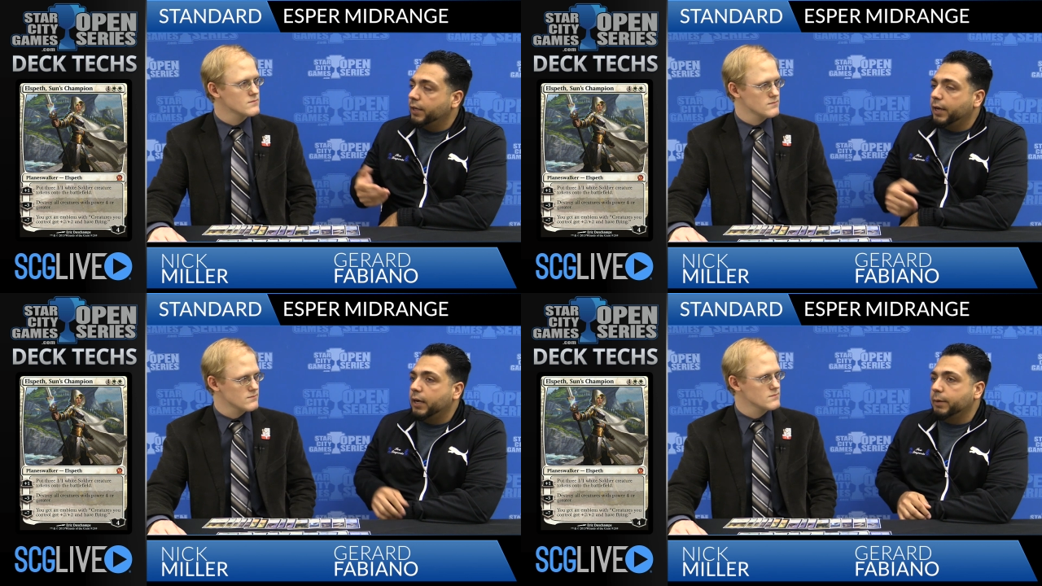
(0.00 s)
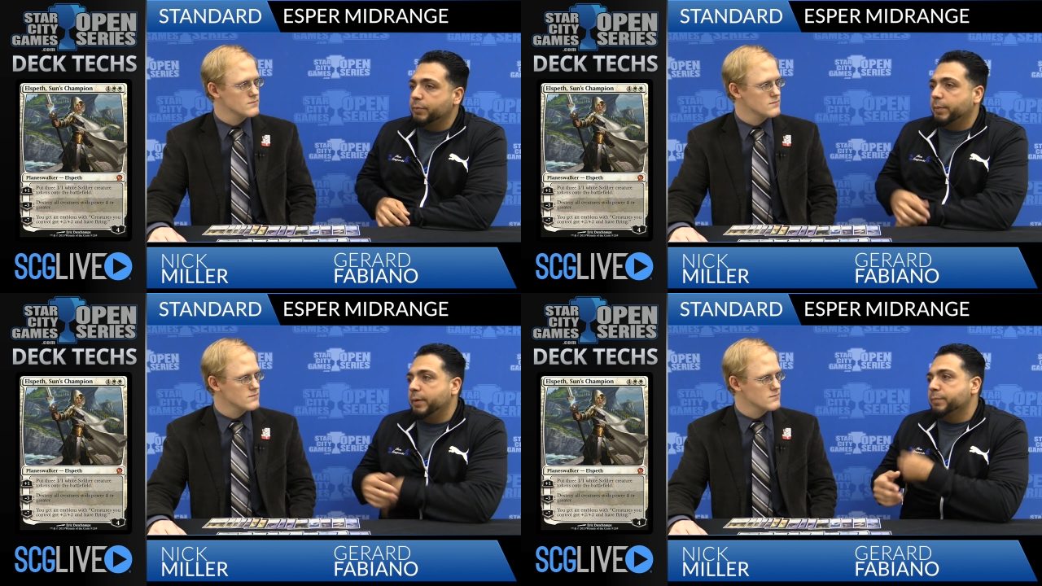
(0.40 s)
Speaker 1: uh,
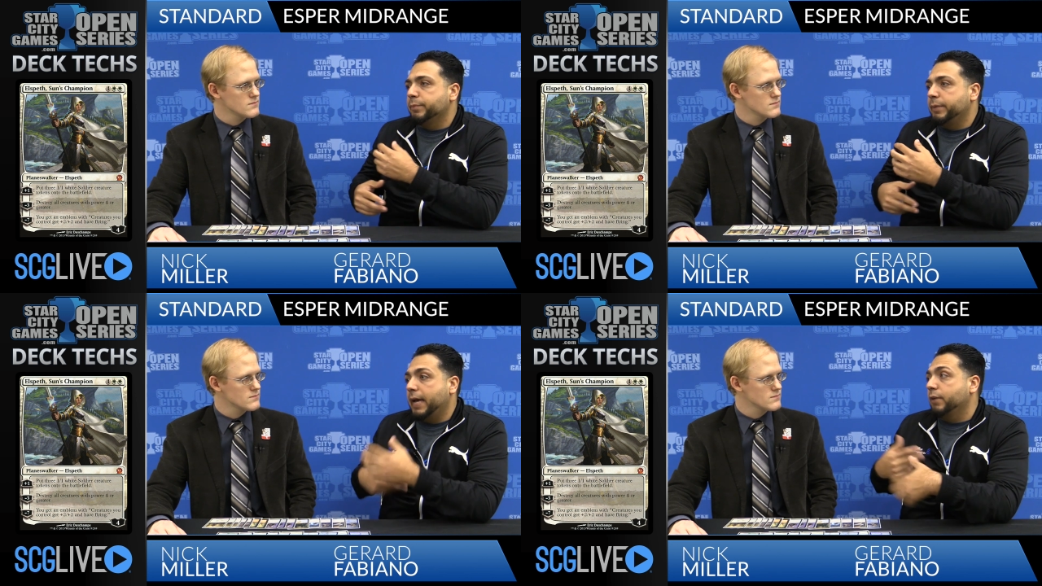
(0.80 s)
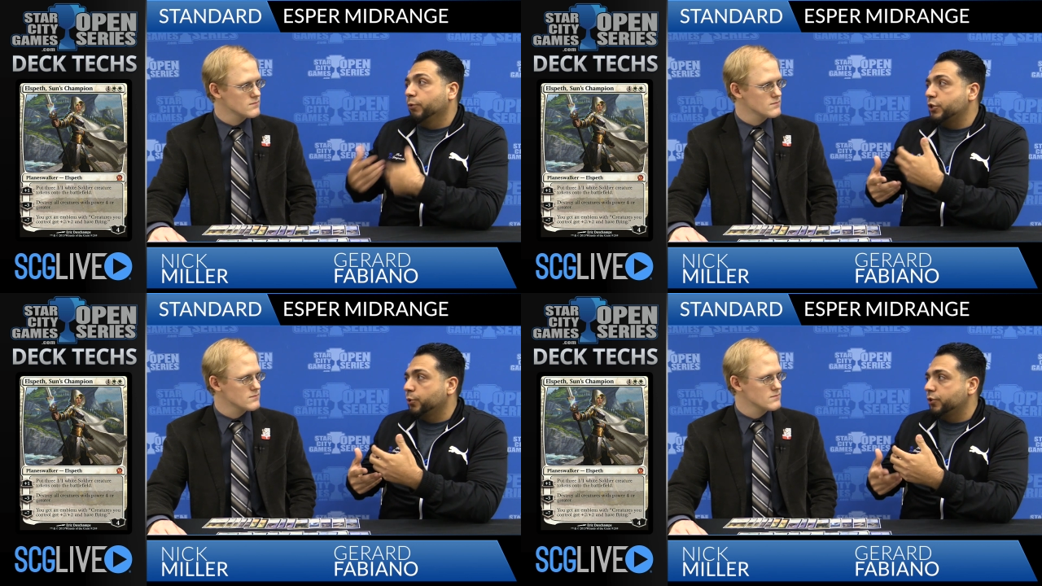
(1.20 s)
and then we be out
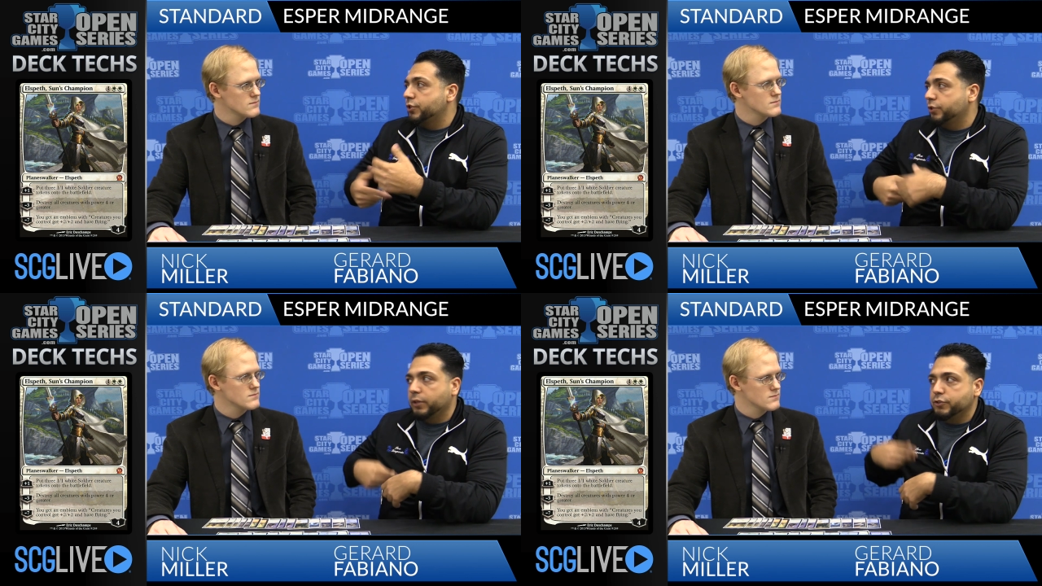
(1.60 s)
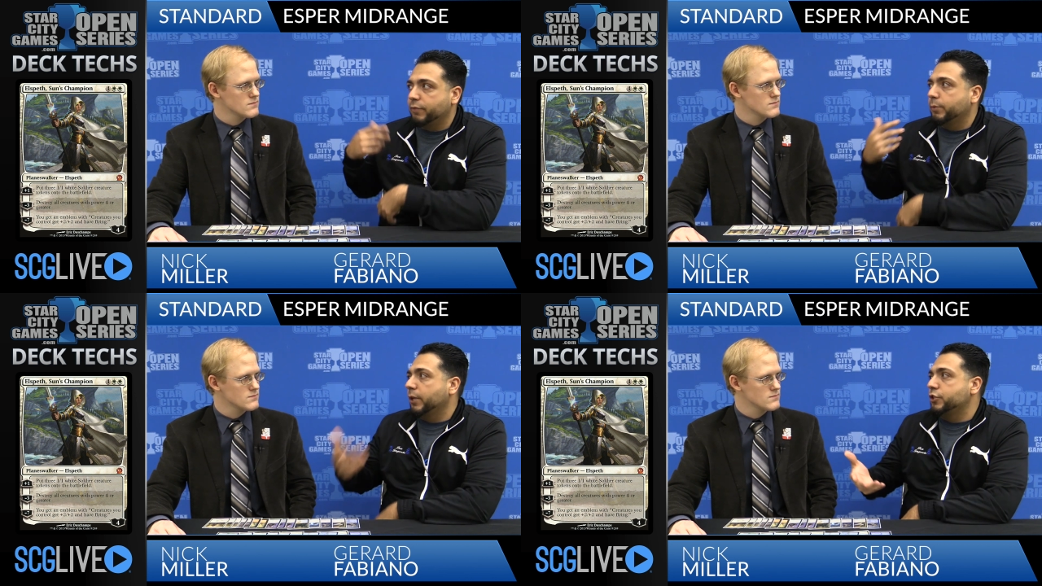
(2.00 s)
of resources, so they'll just
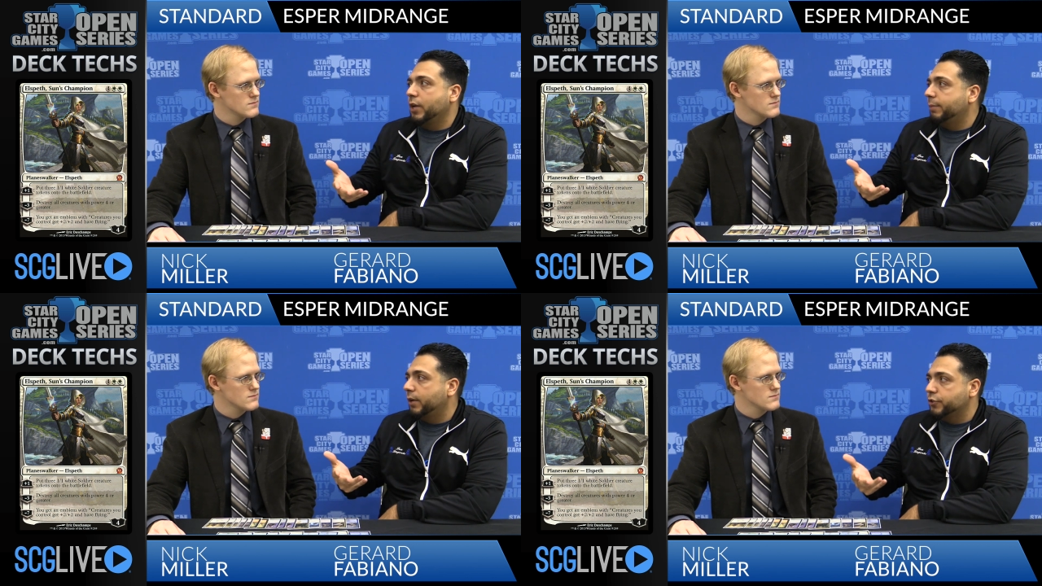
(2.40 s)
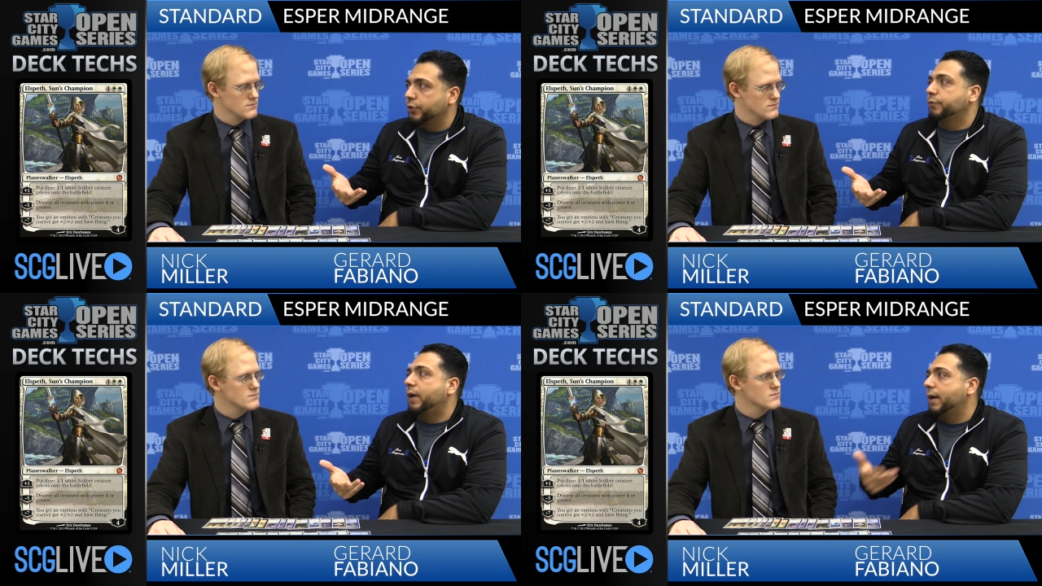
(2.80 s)
have to like jam it on
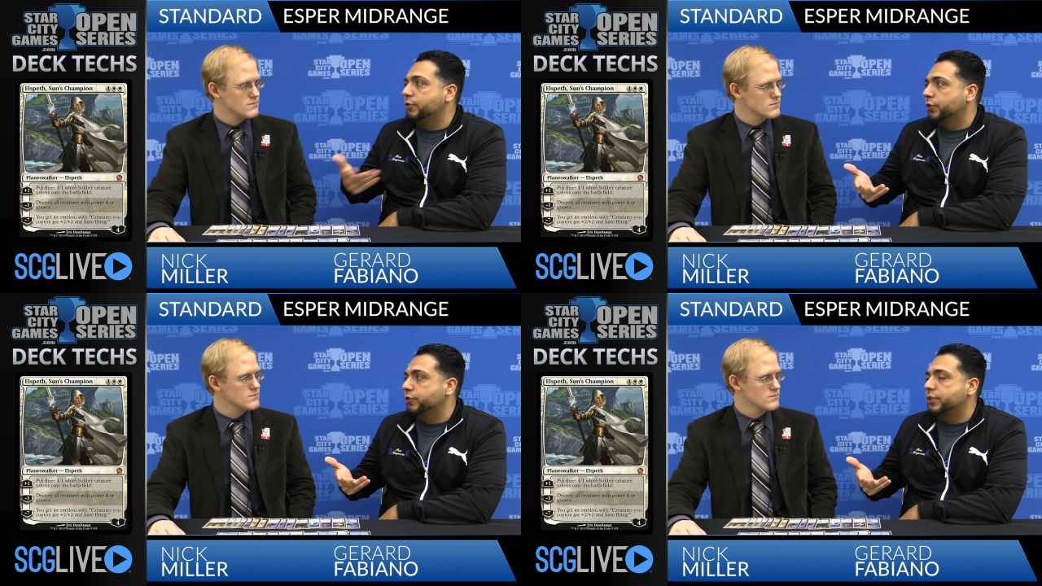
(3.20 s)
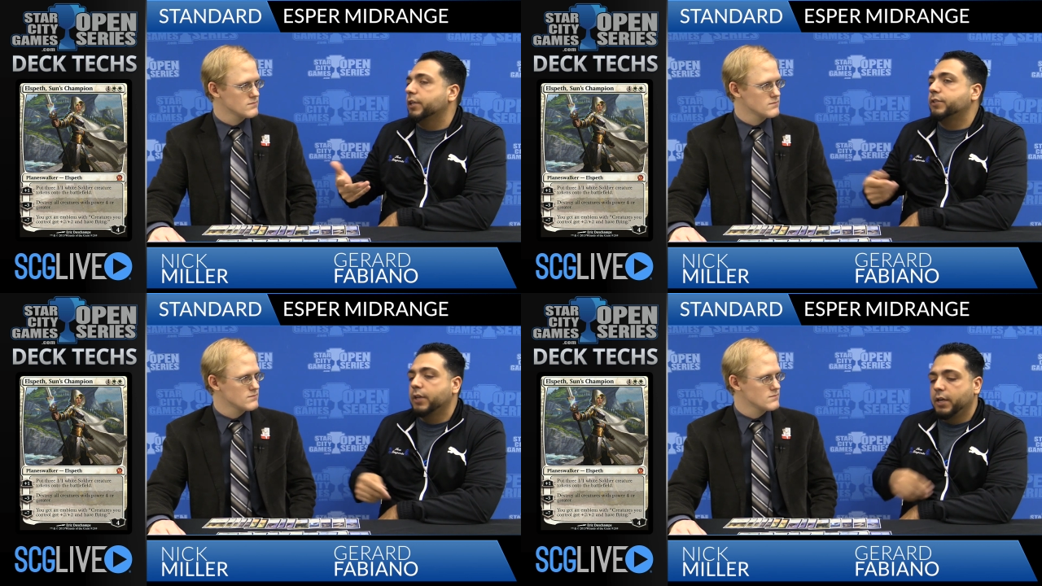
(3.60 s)
turn five or turn
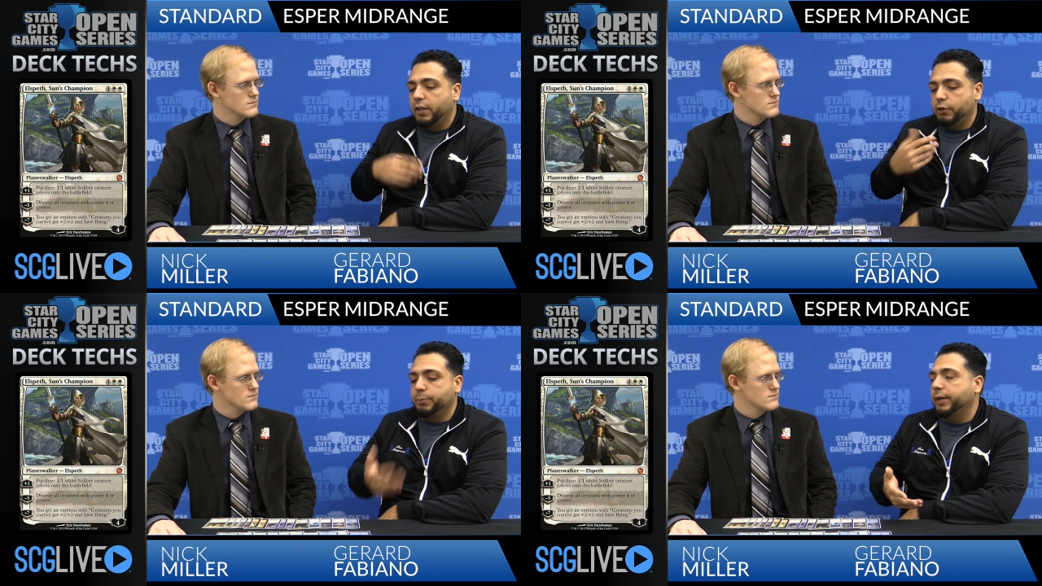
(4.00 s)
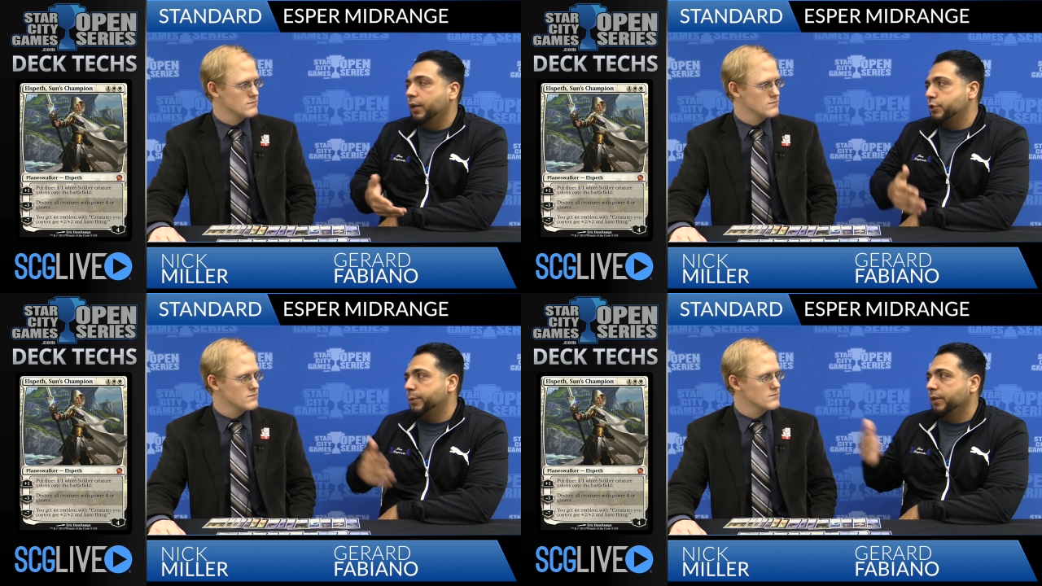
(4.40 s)
six. Then you play
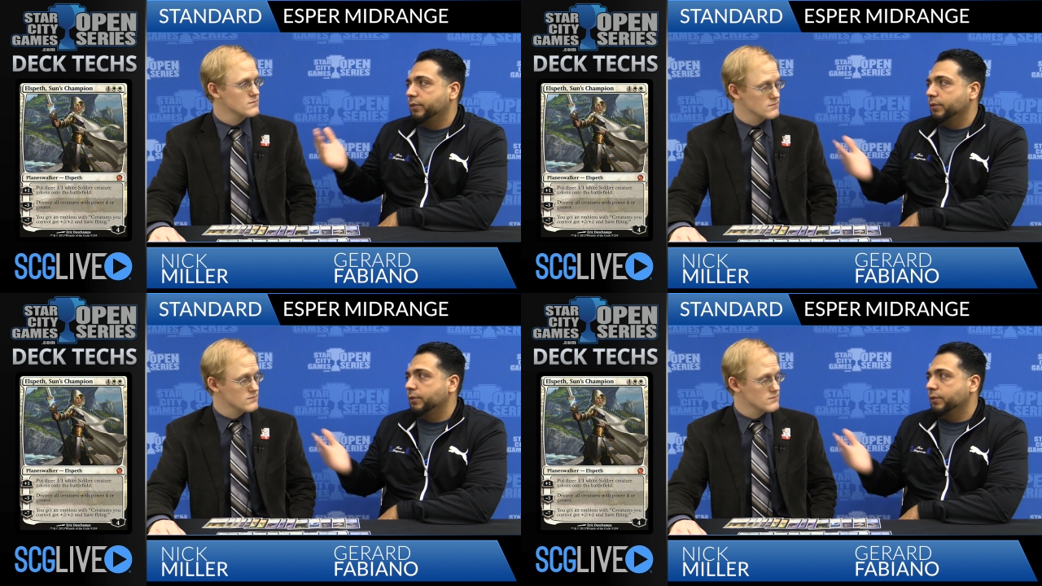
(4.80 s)
an Elspeth,